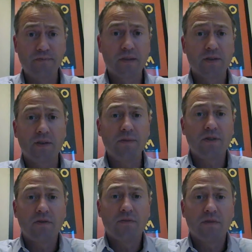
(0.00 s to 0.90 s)
Some of the
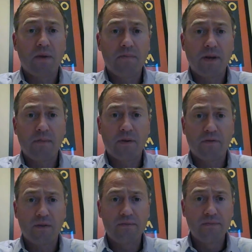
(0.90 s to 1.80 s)
students might be coming
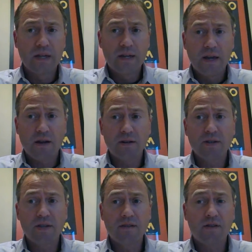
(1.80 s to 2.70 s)
from
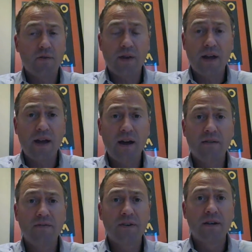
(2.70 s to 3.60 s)
areas that don't have